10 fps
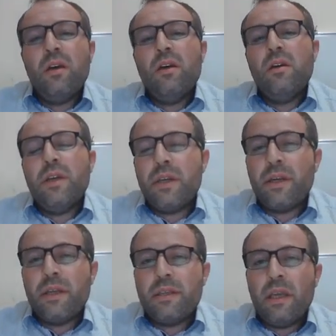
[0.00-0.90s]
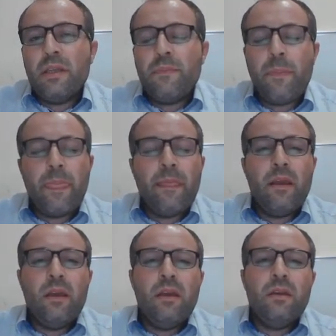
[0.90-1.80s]
in grade 10
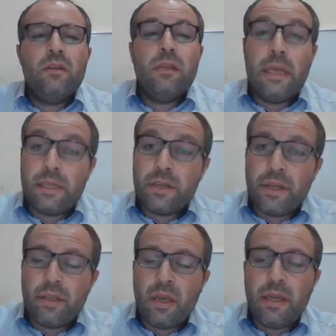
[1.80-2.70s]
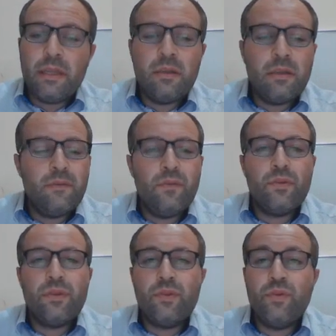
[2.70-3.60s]
and grade 9 for
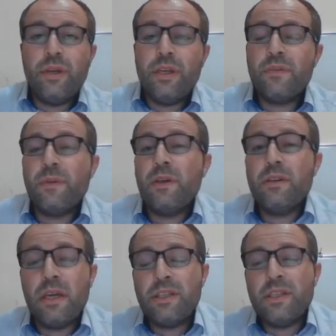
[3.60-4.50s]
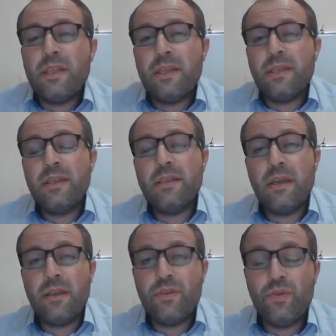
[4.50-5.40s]
the 2 years because IGCSE is
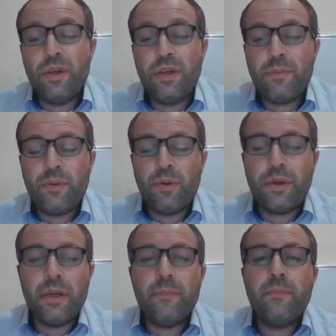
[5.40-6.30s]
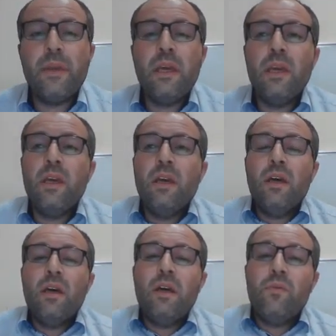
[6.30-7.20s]
a 2-year program
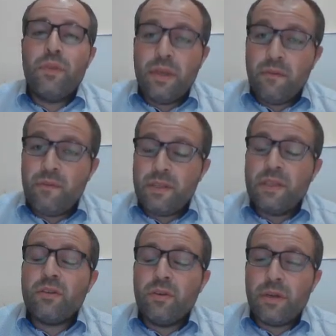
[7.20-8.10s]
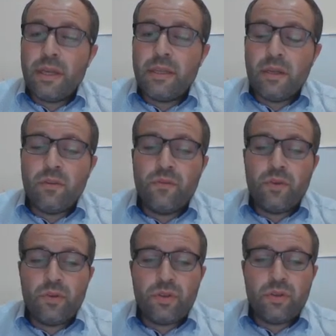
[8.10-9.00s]
with emphasis on grade 10, of
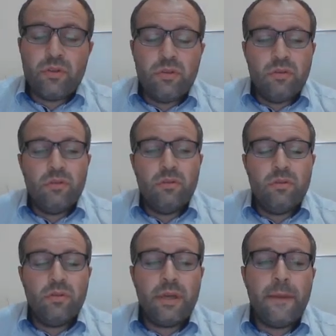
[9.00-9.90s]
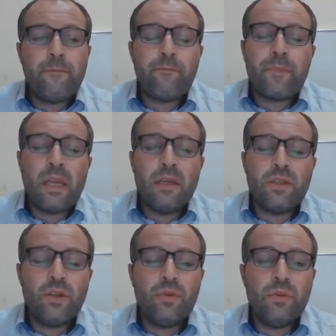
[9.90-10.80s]
course. Okay,
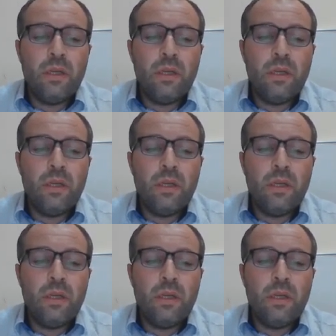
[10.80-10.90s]
so